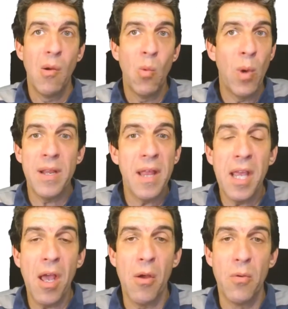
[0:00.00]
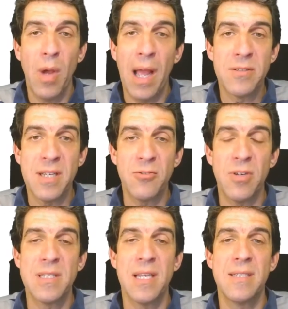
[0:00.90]
where do they go? How's that
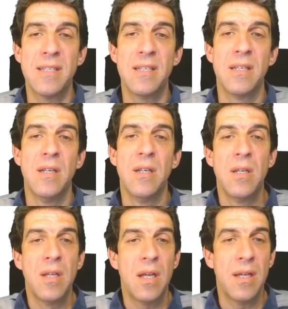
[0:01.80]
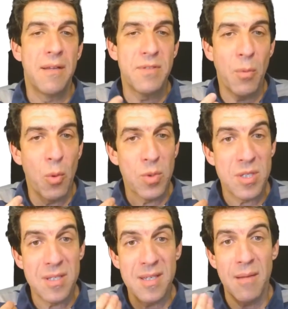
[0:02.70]
translated? If someone
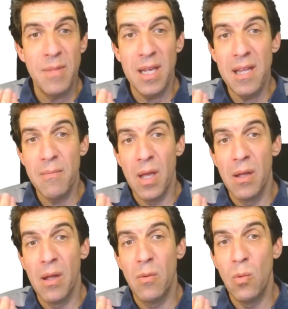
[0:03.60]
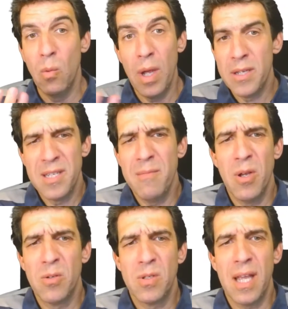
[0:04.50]
wants to send me an email, where does
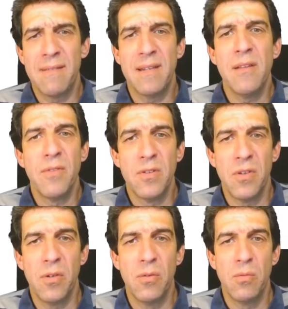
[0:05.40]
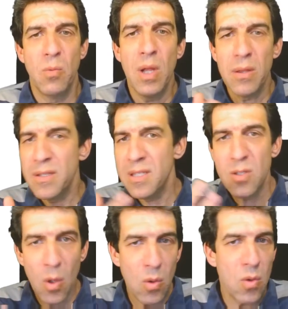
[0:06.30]
email get delivered to? Well,
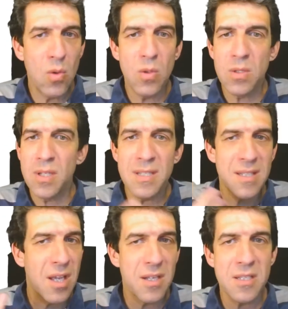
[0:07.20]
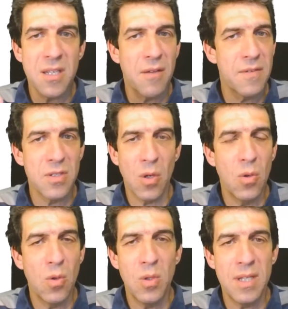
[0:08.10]
this kind of stuff is
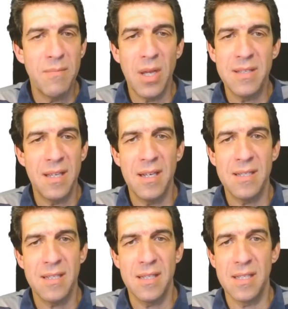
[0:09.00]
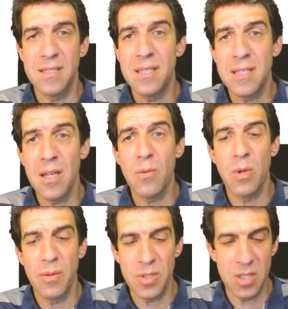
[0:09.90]
all in my DNS settings. There's another
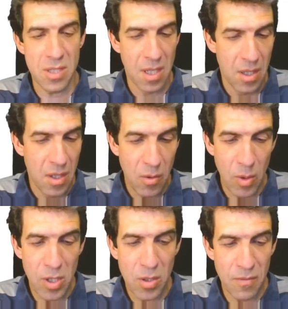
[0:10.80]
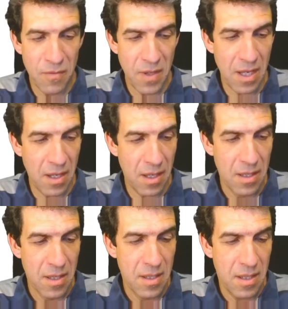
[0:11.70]
one, which is when you configure
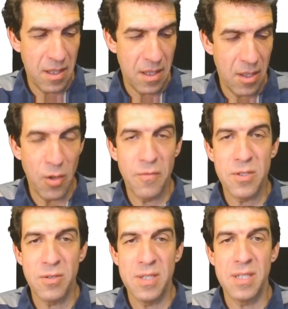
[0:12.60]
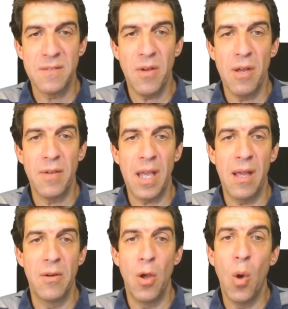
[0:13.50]
an Office 365
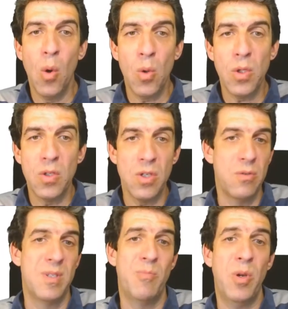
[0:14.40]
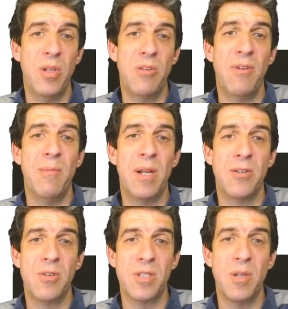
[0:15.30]
account, all you do is put in your email
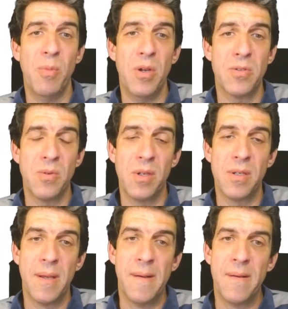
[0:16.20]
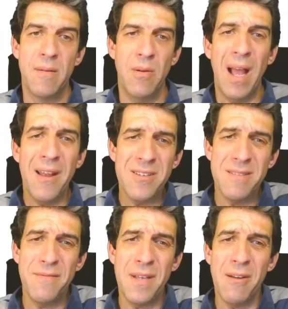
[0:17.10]
address and your password. Well, how does
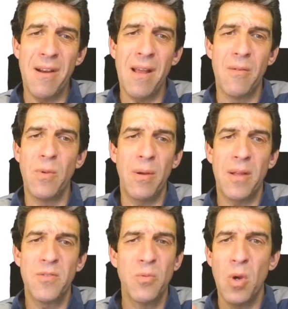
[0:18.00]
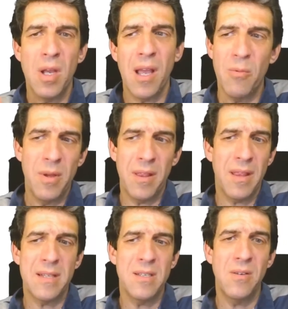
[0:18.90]
it figure out how to work out whether
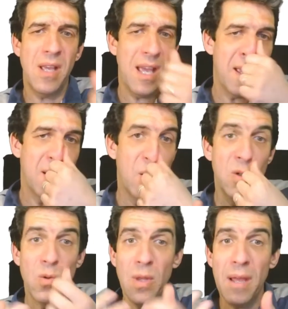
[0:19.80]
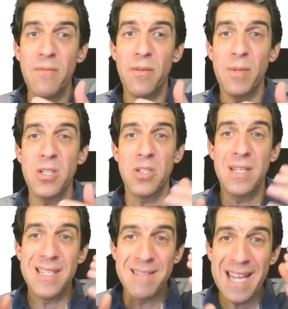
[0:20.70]
that's okay? But all that information
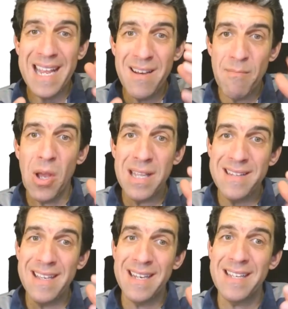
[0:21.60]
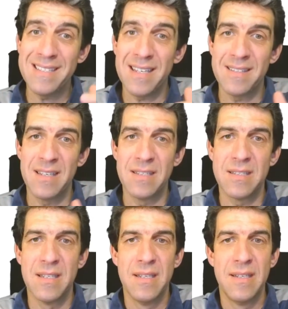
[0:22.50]
is in my DNS settings.